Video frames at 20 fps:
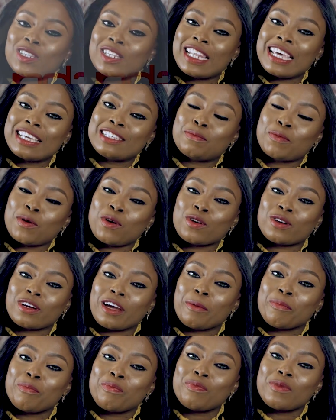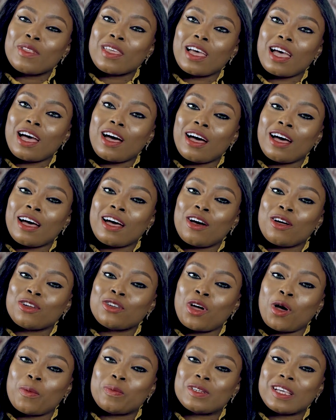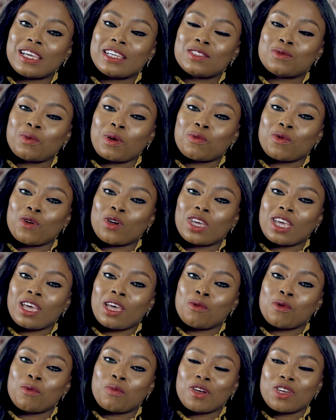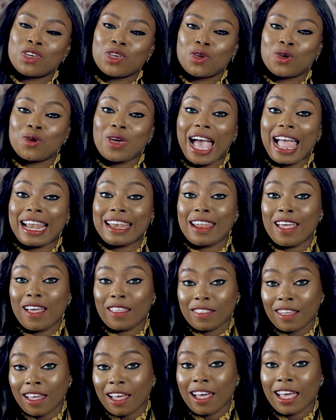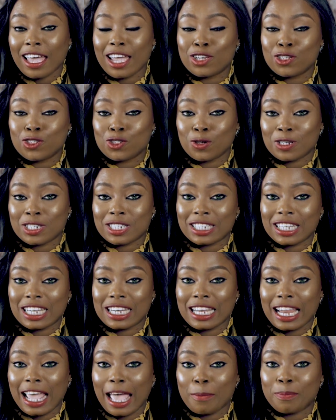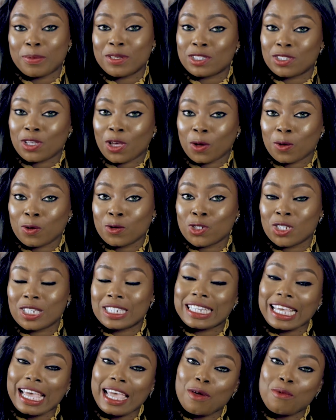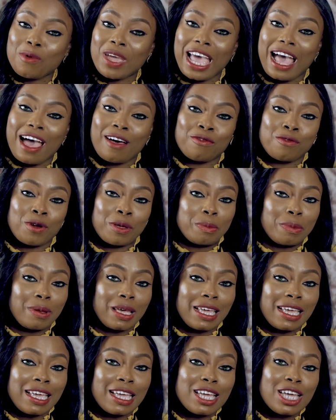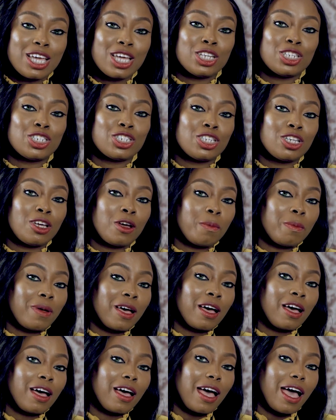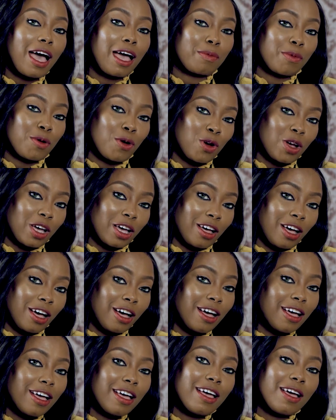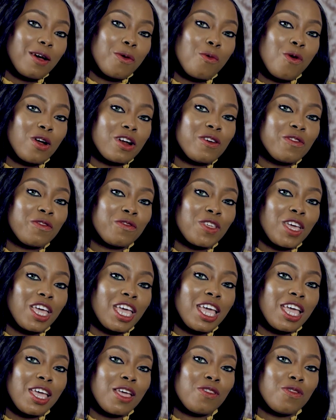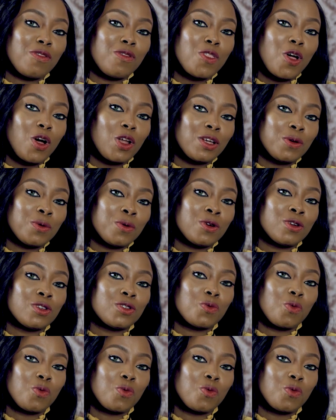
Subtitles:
today's program on Updates with Rookie. We bring you another interesting episode. Today we have with me Chioma Akpotha, one of the Nollywood